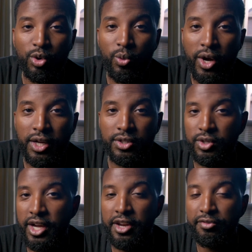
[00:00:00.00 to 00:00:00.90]
a while, you
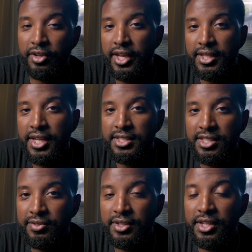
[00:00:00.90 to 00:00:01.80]
kind of forget that it's
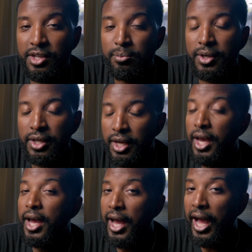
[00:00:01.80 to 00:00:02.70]
even there, but
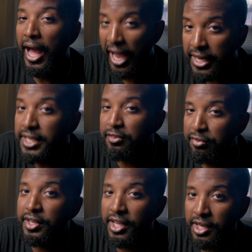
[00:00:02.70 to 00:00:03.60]
I didn't
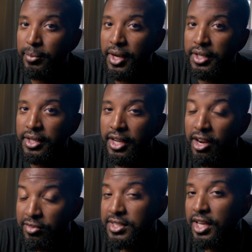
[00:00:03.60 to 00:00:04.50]
forget about it.
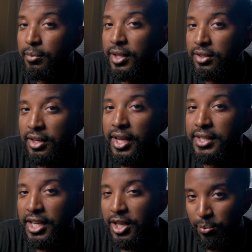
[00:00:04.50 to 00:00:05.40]
Every time I look at
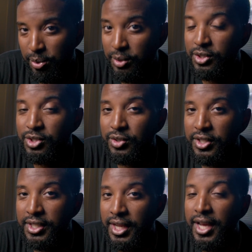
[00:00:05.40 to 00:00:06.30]
that computer
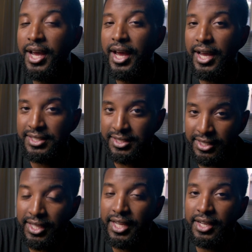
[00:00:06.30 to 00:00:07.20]
screen, I see
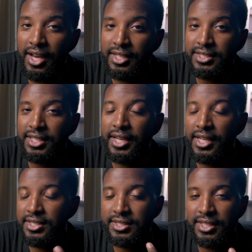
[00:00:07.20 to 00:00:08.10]
that notch and I
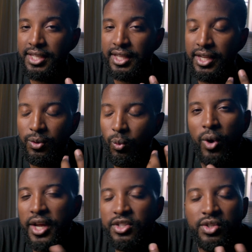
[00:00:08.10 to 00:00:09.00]
just say, like,
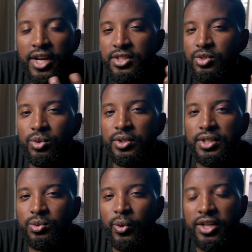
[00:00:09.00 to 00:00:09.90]
why did you guys do
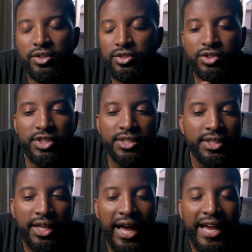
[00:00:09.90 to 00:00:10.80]
this? Why couldn't you just
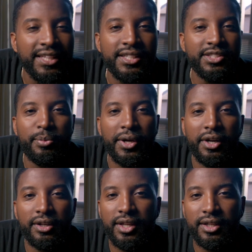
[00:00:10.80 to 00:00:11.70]
hide this better?
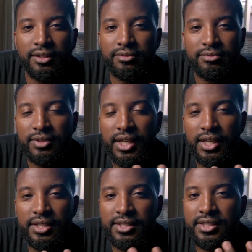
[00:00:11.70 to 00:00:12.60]
Like,
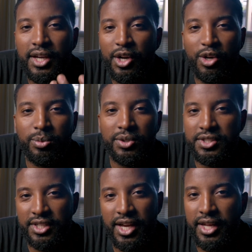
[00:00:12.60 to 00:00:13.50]
it's a terrible
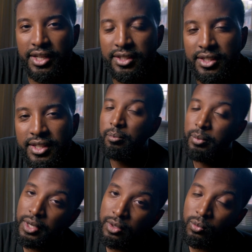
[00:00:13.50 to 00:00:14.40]
design.
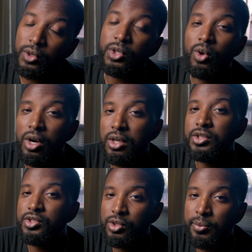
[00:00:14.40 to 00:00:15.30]
But when you are
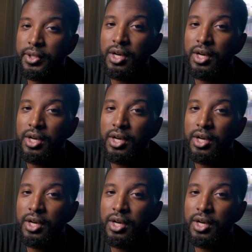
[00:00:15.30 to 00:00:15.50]
consuming